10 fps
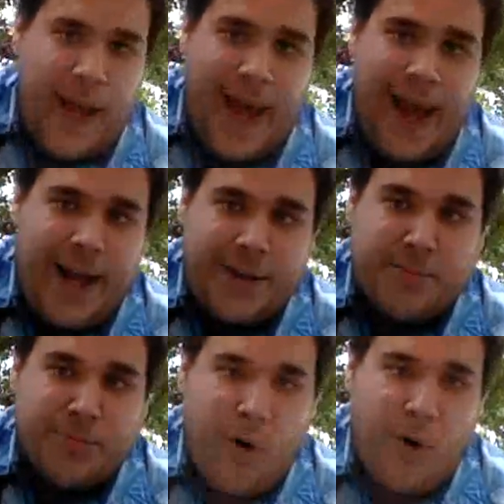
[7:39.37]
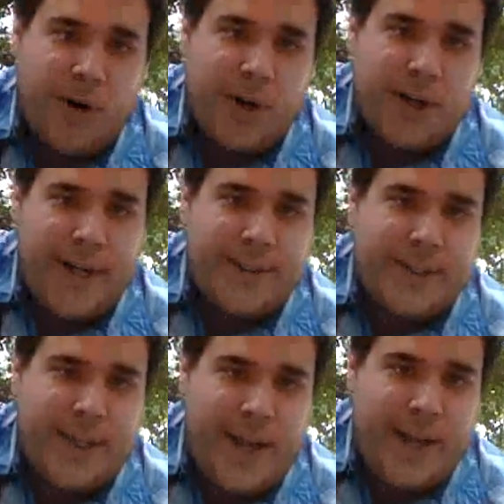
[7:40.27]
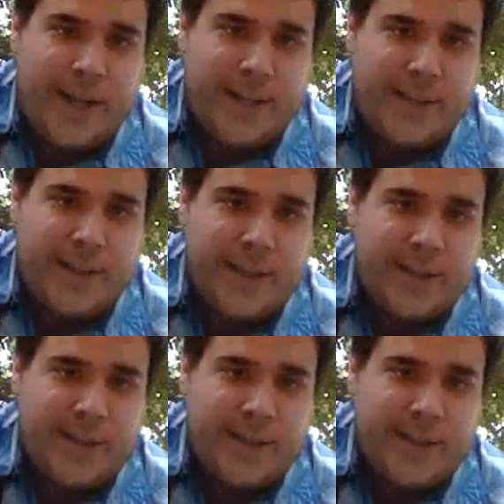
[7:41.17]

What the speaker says: adds more or less gas